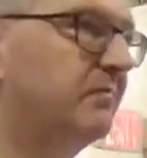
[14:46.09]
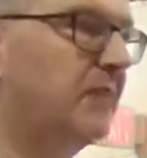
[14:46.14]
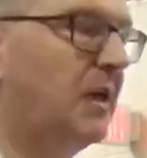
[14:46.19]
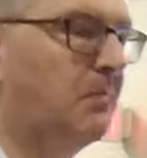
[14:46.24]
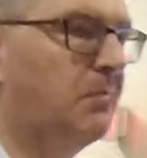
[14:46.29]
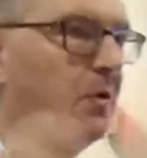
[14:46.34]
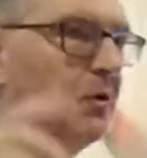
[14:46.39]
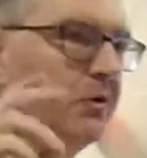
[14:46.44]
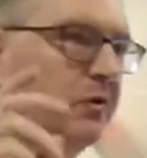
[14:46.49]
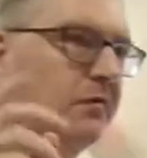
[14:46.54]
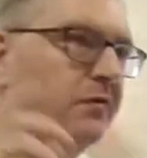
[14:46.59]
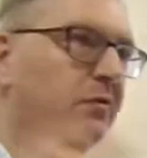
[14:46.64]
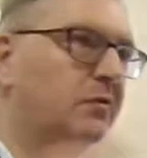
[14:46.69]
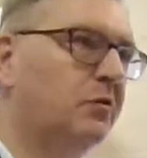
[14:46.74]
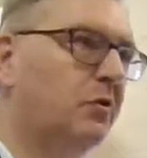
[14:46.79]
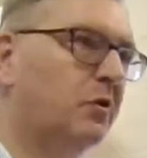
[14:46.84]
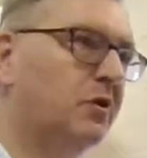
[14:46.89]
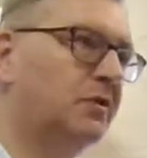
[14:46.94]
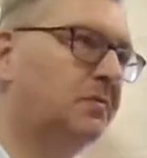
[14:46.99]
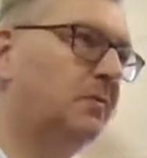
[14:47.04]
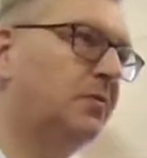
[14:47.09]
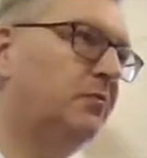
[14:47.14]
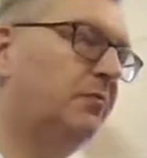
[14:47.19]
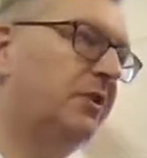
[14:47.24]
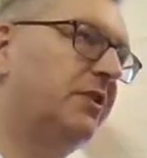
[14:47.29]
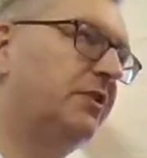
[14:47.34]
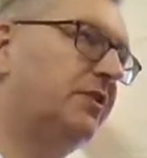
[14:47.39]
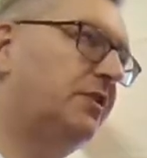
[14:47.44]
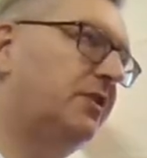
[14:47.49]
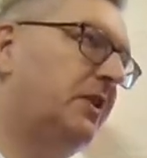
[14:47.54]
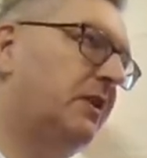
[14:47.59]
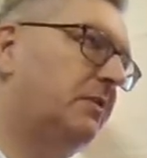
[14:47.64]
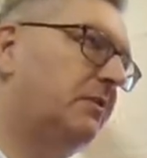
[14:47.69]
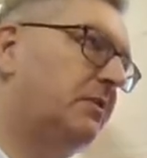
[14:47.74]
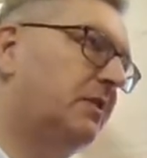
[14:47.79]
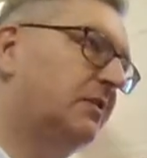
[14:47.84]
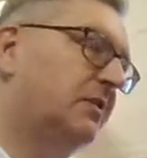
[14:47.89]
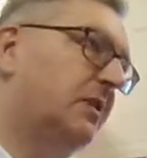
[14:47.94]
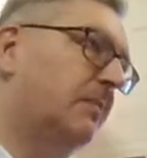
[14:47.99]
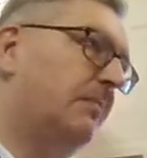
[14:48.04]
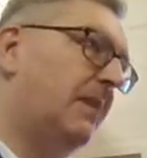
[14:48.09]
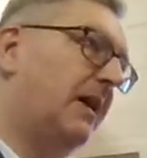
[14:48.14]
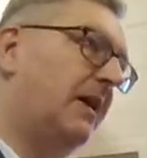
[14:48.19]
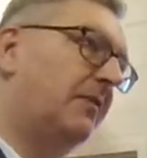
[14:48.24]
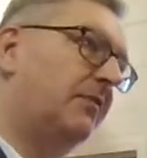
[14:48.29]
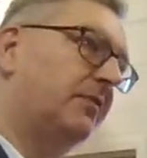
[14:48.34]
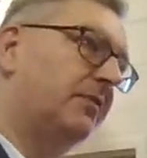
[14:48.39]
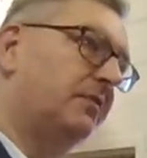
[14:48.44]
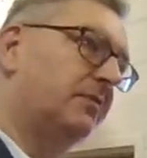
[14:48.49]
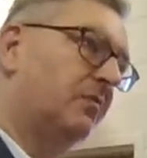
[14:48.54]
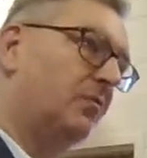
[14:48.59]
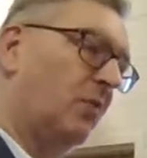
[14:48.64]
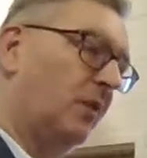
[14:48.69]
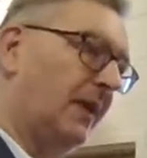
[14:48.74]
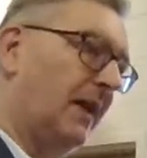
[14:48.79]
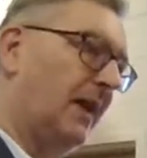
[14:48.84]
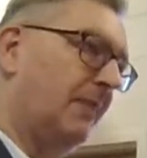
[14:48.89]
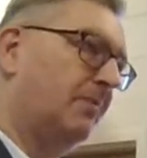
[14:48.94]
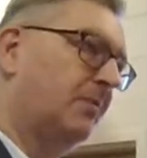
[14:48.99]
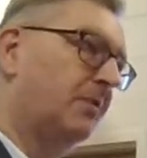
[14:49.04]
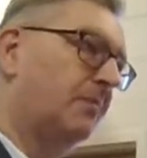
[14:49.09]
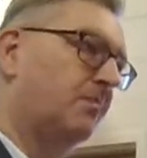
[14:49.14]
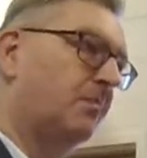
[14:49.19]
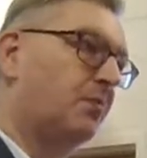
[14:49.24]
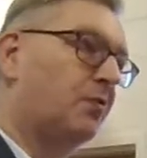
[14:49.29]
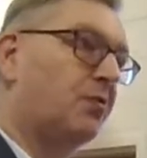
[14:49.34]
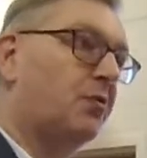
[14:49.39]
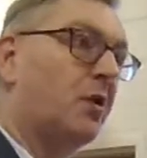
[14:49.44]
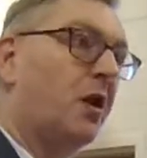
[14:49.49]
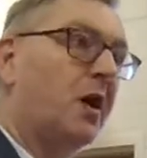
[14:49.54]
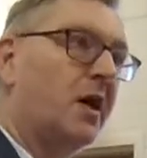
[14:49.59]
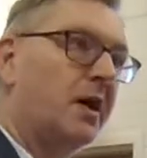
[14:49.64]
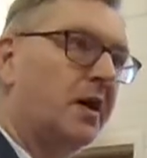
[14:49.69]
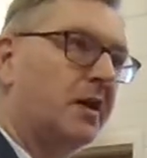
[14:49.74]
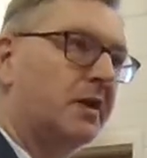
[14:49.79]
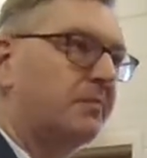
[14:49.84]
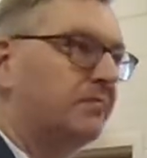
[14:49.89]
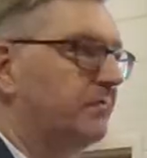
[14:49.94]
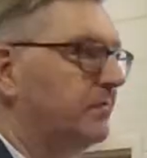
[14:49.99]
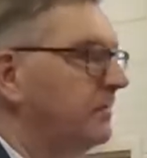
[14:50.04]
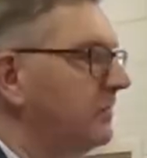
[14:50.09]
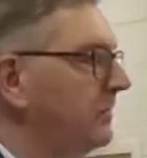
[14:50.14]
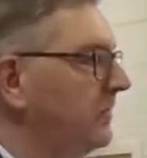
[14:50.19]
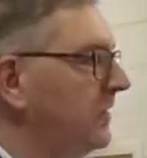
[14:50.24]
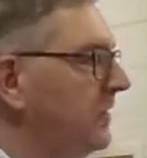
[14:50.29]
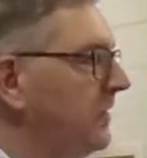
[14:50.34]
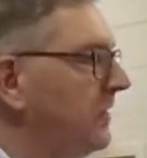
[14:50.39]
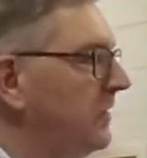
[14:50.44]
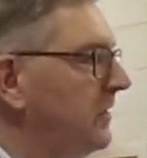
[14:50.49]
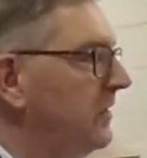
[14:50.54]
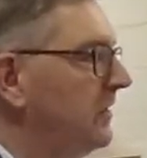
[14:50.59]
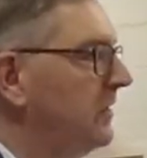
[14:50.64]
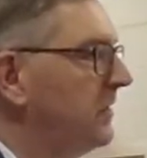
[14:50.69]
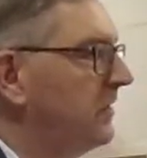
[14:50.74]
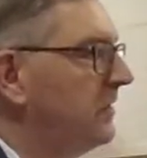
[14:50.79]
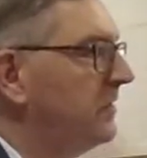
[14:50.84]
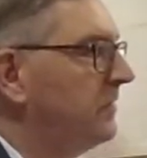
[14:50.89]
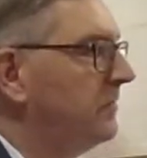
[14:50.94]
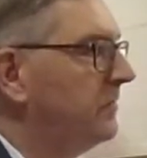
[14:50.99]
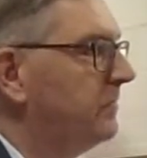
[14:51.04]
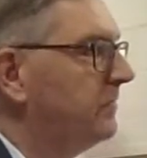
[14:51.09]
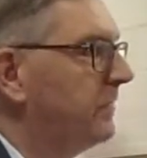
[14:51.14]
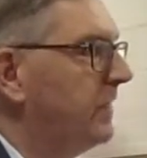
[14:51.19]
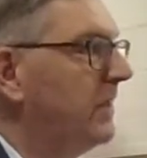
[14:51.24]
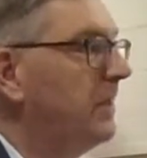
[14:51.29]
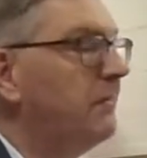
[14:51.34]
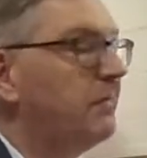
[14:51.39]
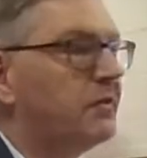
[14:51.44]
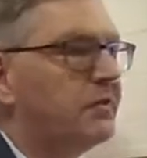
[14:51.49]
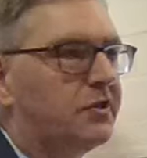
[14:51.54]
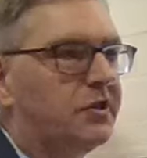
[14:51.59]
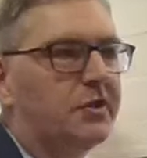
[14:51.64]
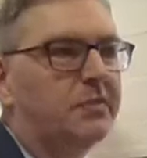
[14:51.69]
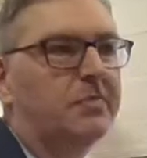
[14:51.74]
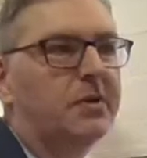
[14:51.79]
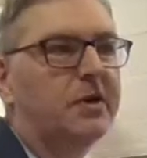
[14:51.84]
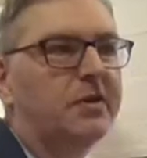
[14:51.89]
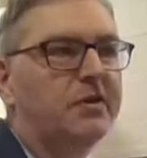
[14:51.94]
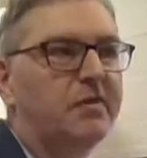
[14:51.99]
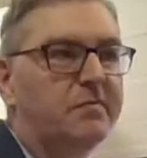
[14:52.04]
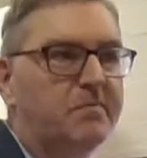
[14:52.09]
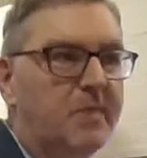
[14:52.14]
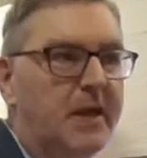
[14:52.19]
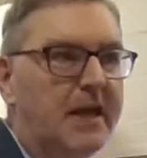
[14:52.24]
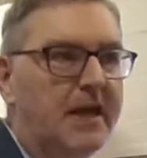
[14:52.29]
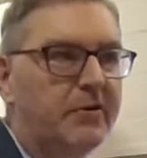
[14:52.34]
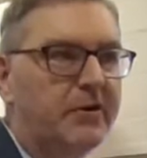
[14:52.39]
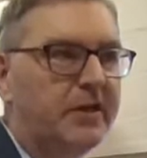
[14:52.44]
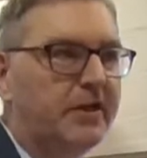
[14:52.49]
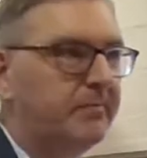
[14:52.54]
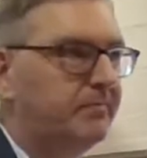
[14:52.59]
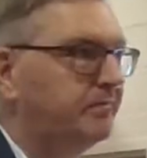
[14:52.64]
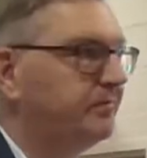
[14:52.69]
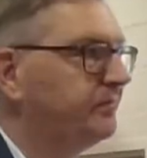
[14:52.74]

apocryphal gospel, which tells us about what happened prior even to the birth of Mary,